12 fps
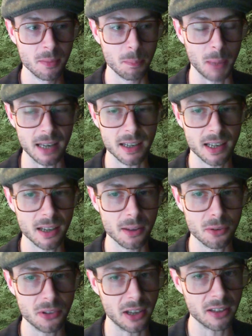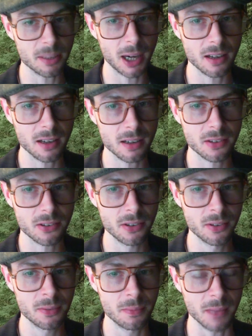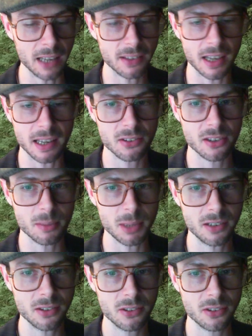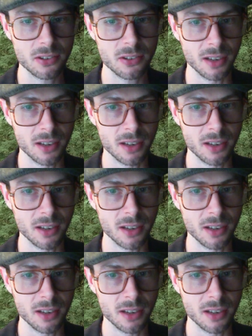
painkillers, antibiotics, antihistamines,